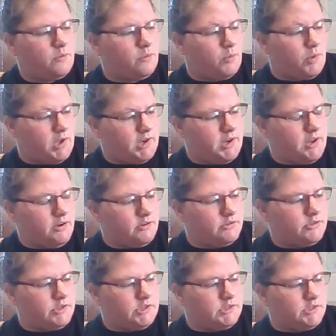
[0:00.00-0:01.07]
Wait here,
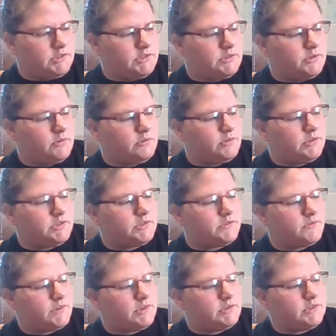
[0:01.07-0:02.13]
Jesus told his
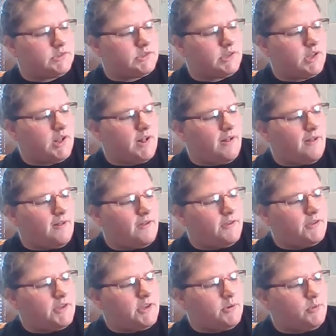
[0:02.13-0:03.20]
friends.
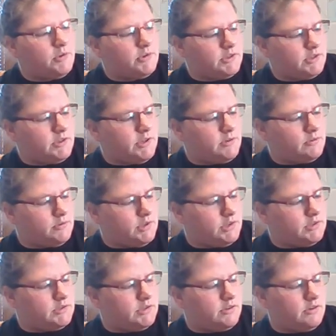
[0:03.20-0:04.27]
He went alone
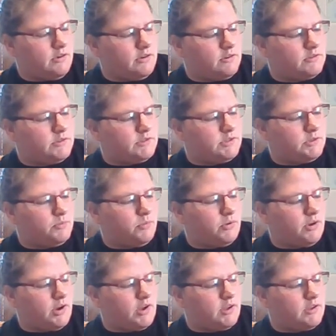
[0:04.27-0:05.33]
into the garden to
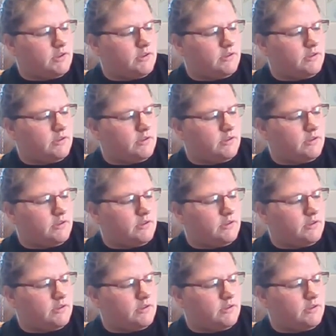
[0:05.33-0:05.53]
pray.